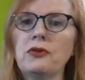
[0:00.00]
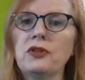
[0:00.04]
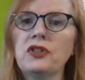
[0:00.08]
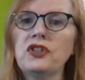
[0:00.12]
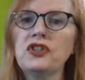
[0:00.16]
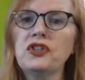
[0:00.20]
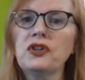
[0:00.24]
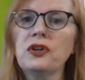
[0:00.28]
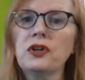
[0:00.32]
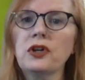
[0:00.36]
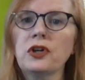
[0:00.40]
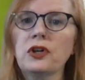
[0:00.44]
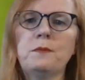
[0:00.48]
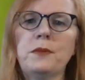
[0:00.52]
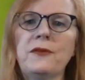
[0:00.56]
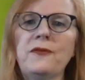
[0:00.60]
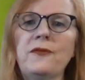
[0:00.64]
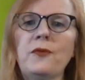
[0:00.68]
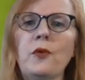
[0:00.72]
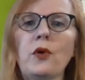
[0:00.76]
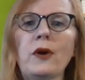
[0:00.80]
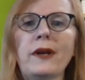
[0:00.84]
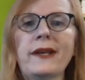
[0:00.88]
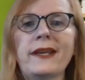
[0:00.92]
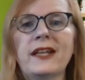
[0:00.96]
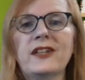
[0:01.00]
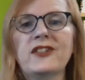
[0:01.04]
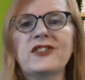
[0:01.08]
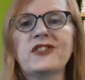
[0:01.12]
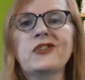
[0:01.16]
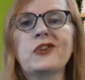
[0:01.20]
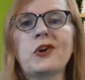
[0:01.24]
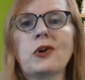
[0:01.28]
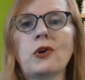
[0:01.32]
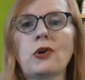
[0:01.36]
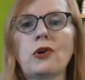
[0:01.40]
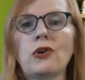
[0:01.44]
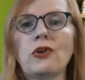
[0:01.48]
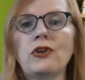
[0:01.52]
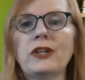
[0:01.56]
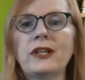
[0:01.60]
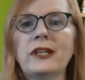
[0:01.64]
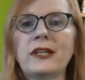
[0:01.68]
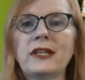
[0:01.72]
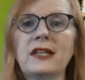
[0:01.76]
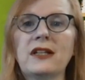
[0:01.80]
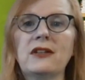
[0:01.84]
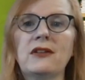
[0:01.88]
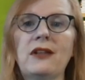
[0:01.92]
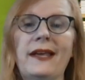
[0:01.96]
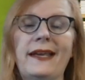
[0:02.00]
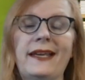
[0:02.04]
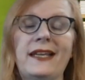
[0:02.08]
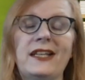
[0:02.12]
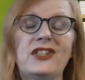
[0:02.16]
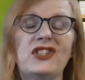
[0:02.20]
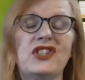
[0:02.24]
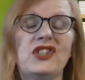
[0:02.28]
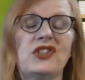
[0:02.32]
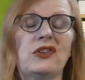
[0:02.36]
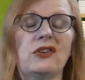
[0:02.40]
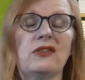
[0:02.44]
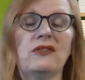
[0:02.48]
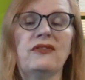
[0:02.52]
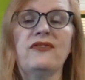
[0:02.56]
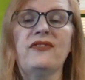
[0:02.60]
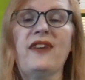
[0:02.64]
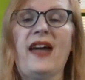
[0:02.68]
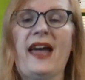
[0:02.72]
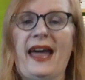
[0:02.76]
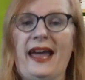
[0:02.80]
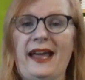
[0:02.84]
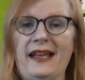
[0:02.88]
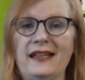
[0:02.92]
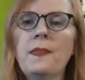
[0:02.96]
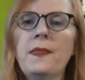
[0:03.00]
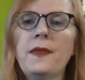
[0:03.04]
the sugar before it gets turned into glycogen or fat.